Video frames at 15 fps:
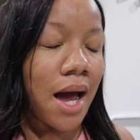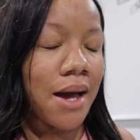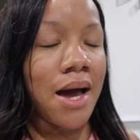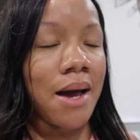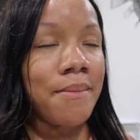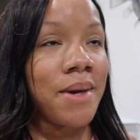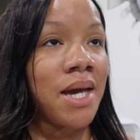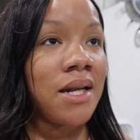
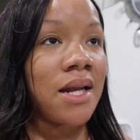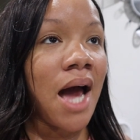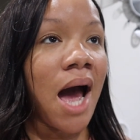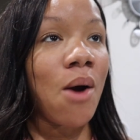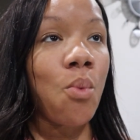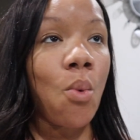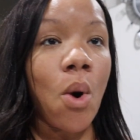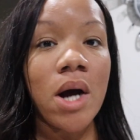I mean,
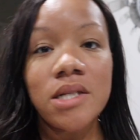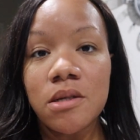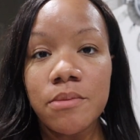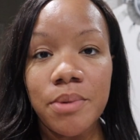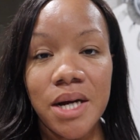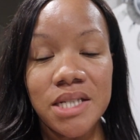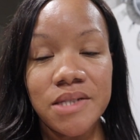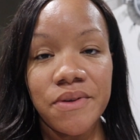I want to
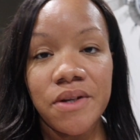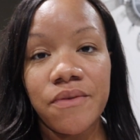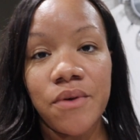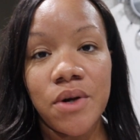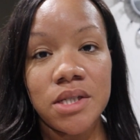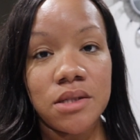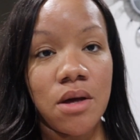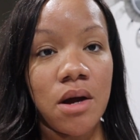breastfeed
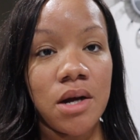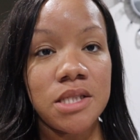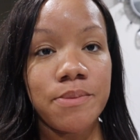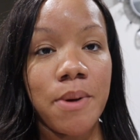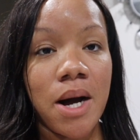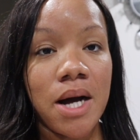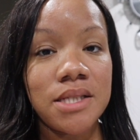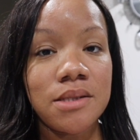for as long as
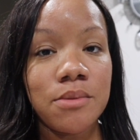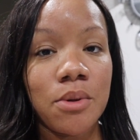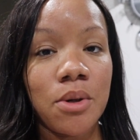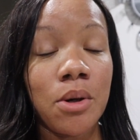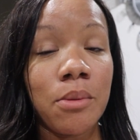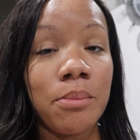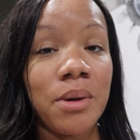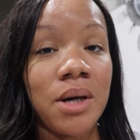
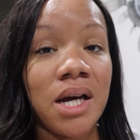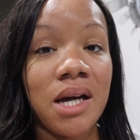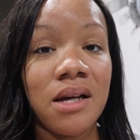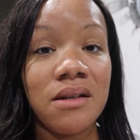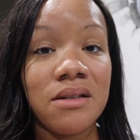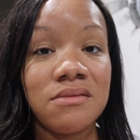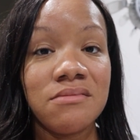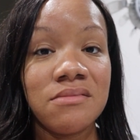possible,
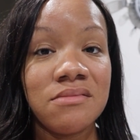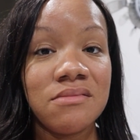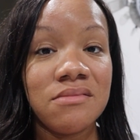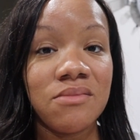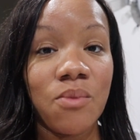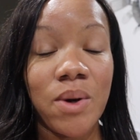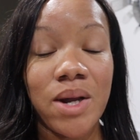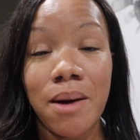but
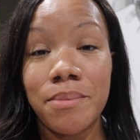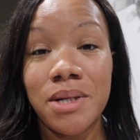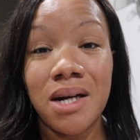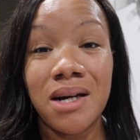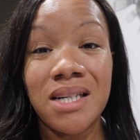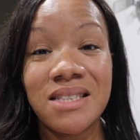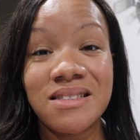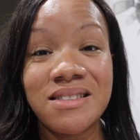when I'm
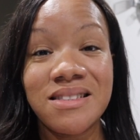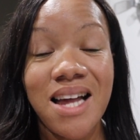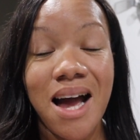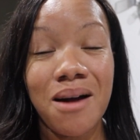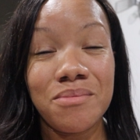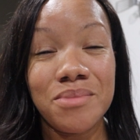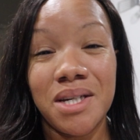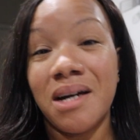done,
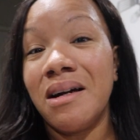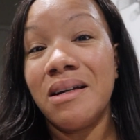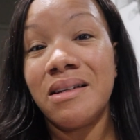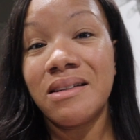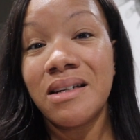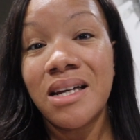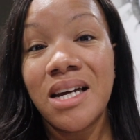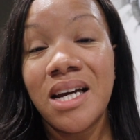I'm
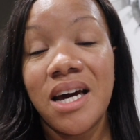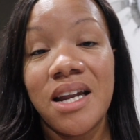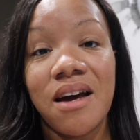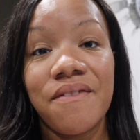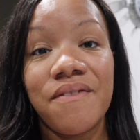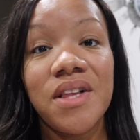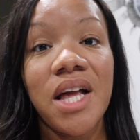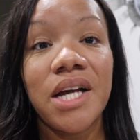done. And
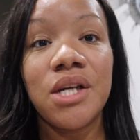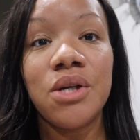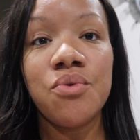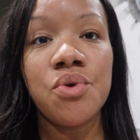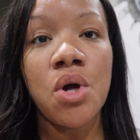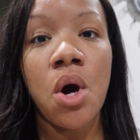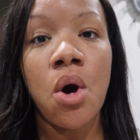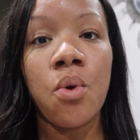I feel like you
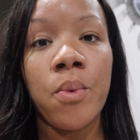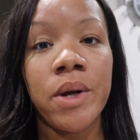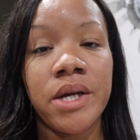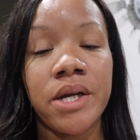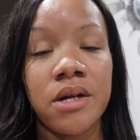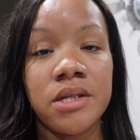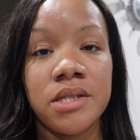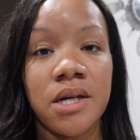know
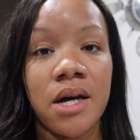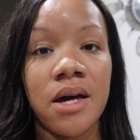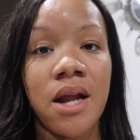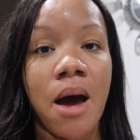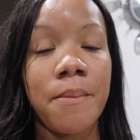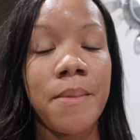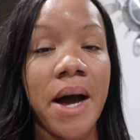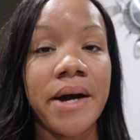when you're done.
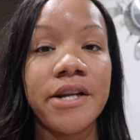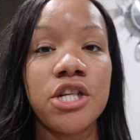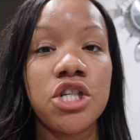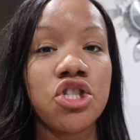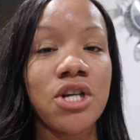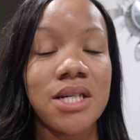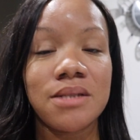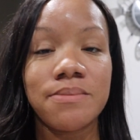I'm not gonna
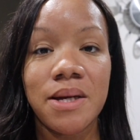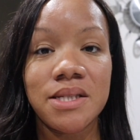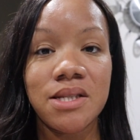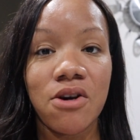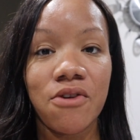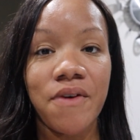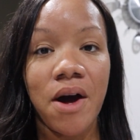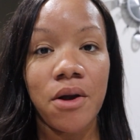stress
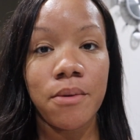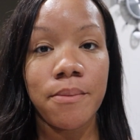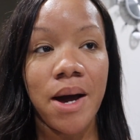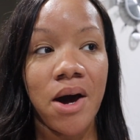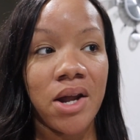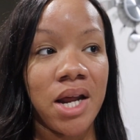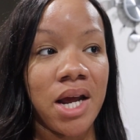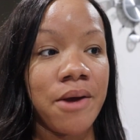myself out
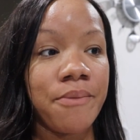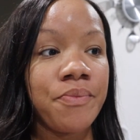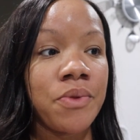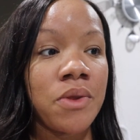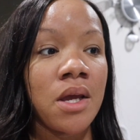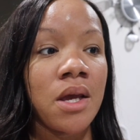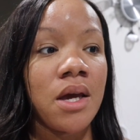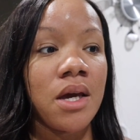about it.
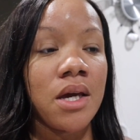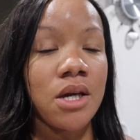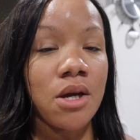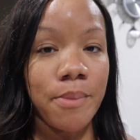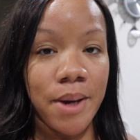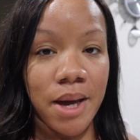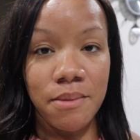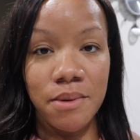
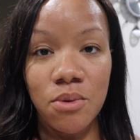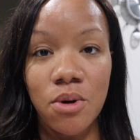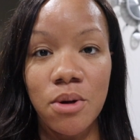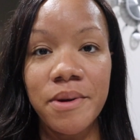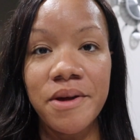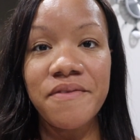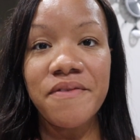Your baby will be